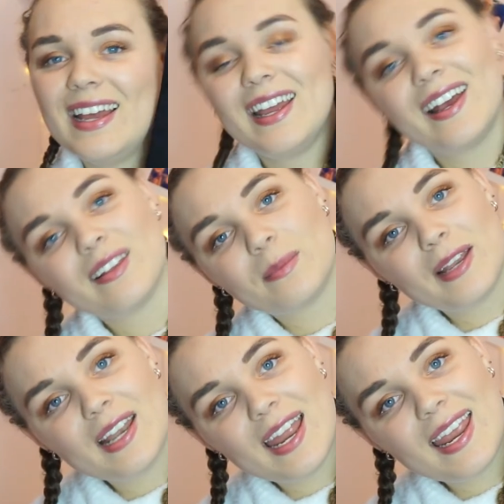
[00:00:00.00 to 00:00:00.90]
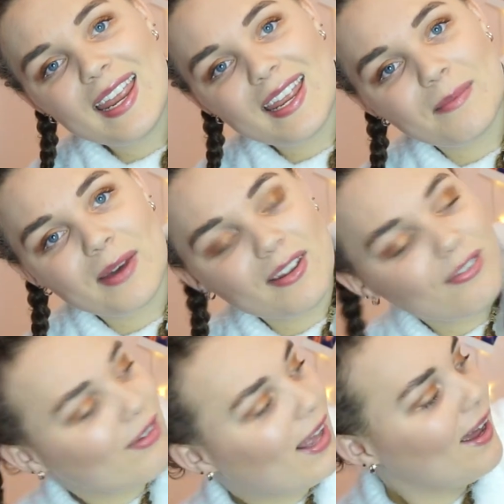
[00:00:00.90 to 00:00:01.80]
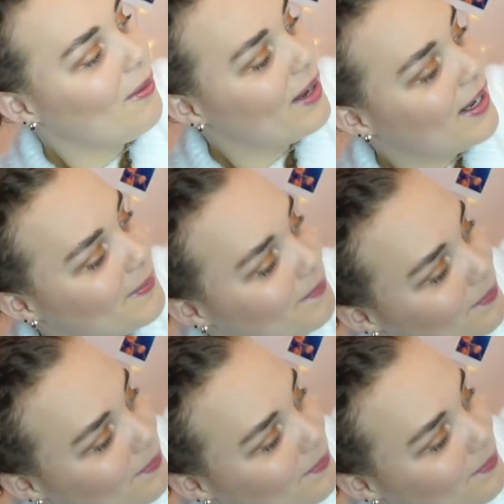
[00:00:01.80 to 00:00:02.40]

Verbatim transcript: it has my name and a flower.